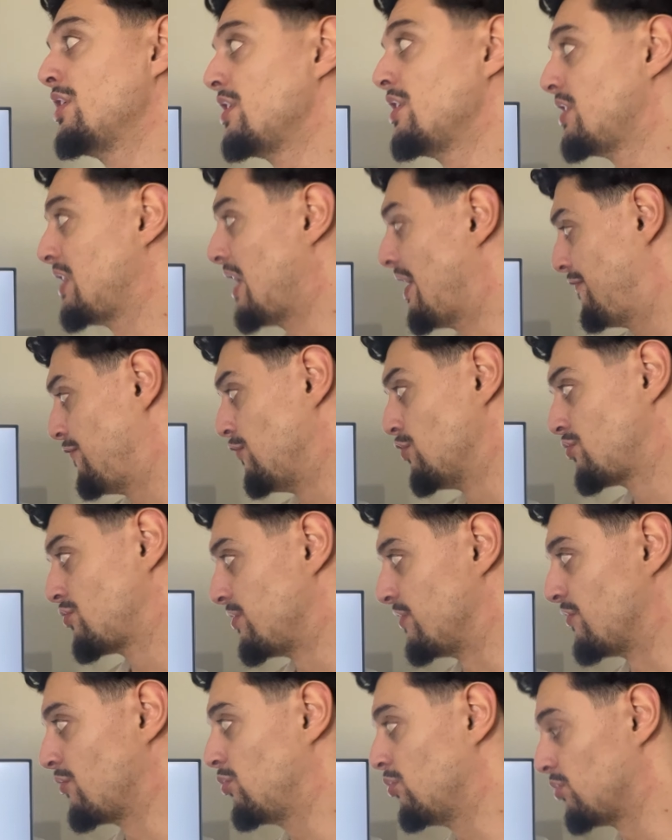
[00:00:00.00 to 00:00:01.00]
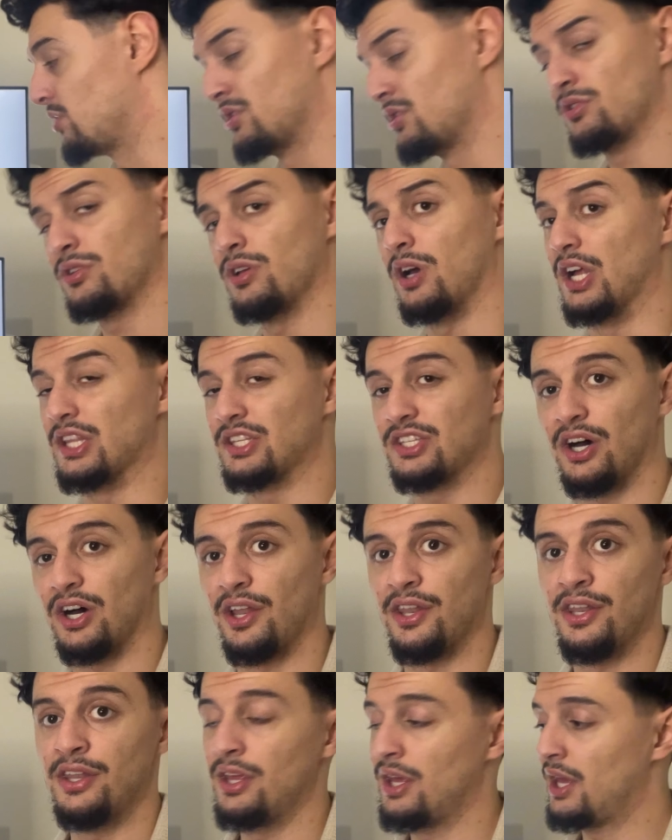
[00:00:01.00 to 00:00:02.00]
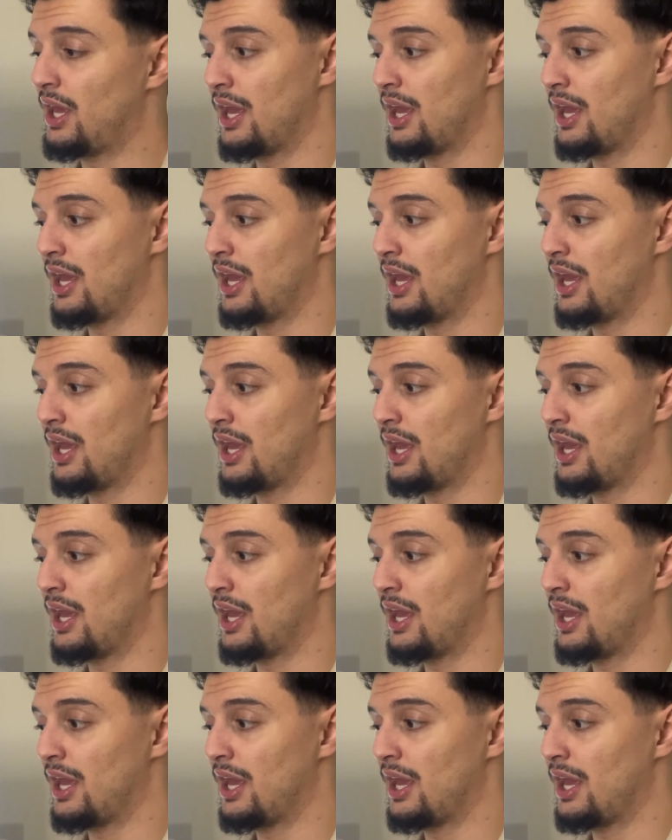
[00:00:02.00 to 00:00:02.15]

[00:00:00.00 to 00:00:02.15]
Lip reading: get a few screen recordings, a ton,